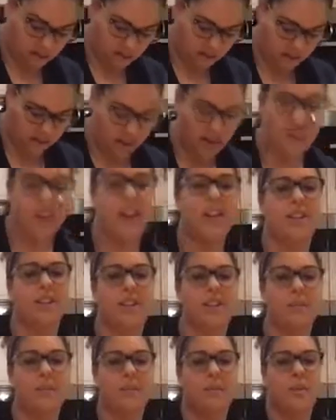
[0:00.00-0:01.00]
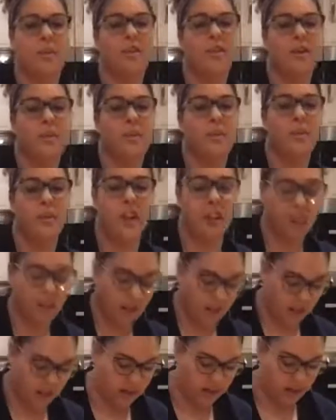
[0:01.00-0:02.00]
Unless you give permission, in which case I'll
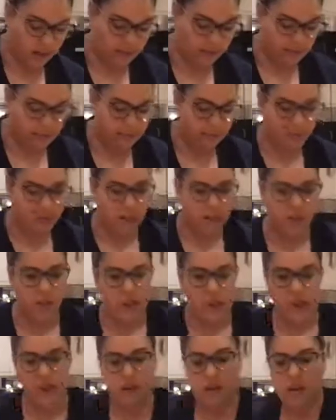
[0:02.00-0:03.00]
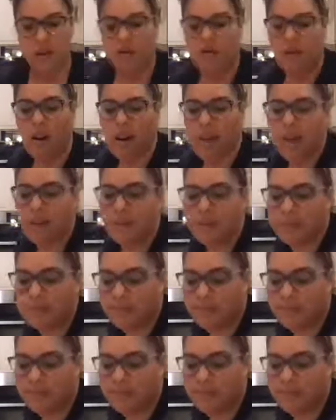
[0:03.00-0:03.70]
add some. Right.